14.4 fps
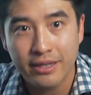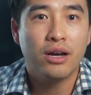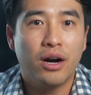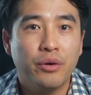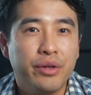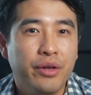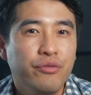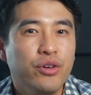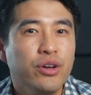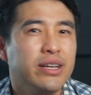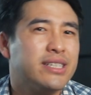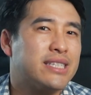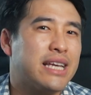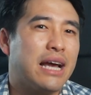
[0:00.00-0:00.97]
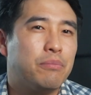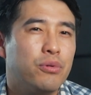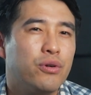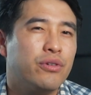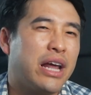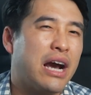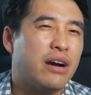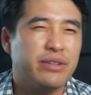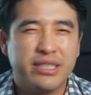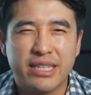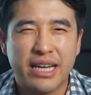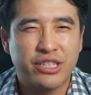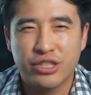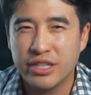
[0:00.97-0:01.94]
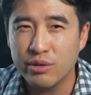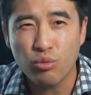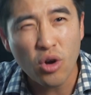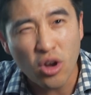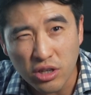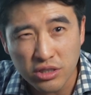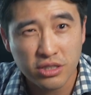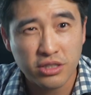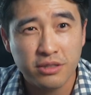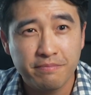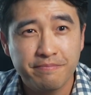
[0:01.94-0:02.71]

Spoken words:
I'll give you an example on how this actually works.